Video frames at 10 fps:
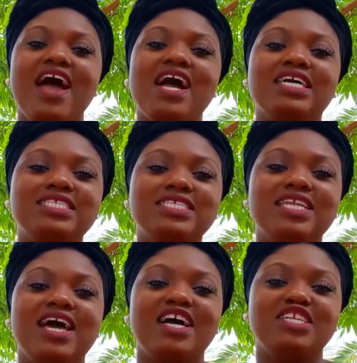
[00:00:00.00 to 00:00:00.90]
I
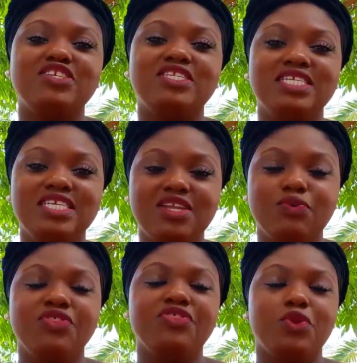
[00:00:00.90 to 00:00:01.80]
still had to deal
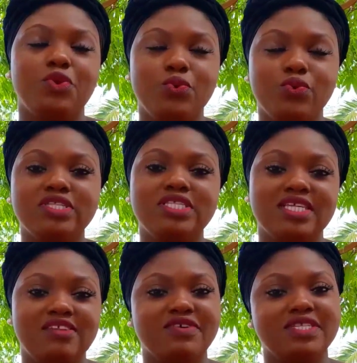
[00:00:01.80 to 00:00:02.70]
with low
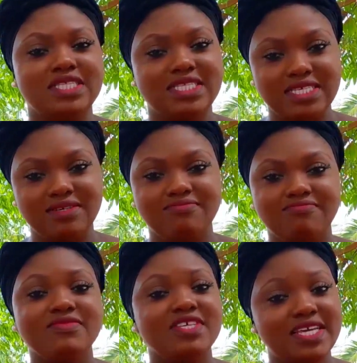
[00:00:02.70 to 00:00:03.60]
self-esteem.
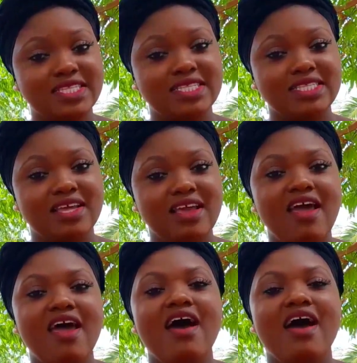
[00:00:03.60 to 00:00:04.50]
Yes,
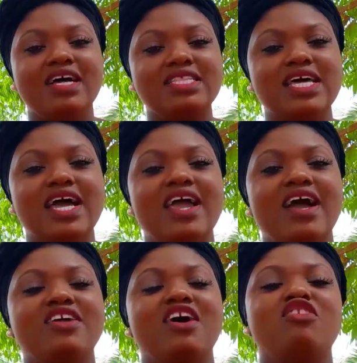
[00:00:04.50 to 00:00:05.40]
as I
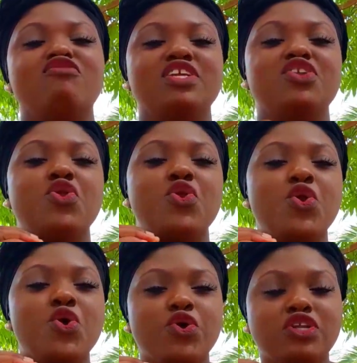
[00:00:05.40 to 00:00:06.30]
had already
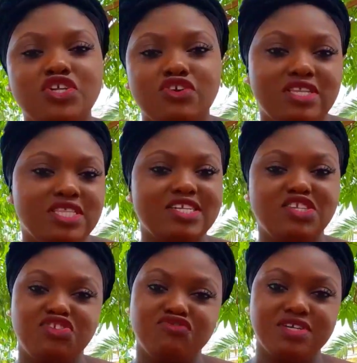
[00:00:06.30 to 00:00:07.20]
nurtured that
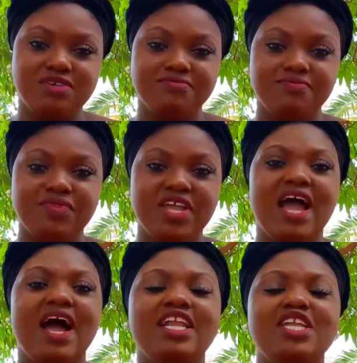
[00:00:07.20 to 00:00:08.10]
tree
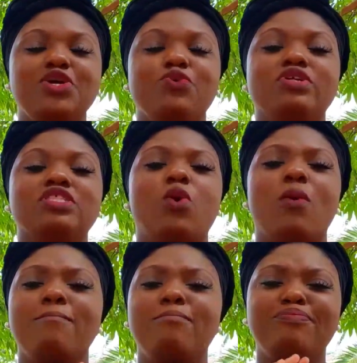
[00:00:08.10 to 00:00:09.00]
and it was
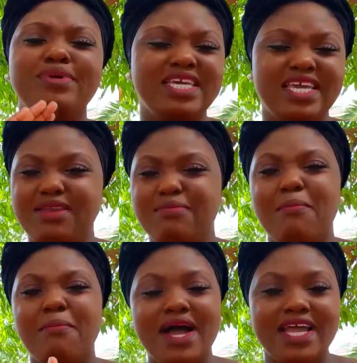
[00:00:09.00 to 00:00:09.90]
now big
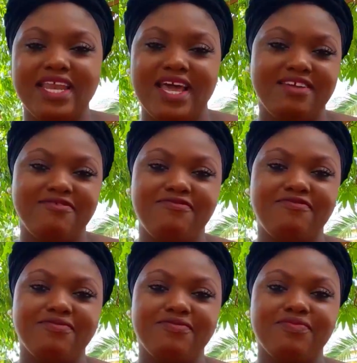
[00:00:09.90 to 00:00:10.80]
in my life.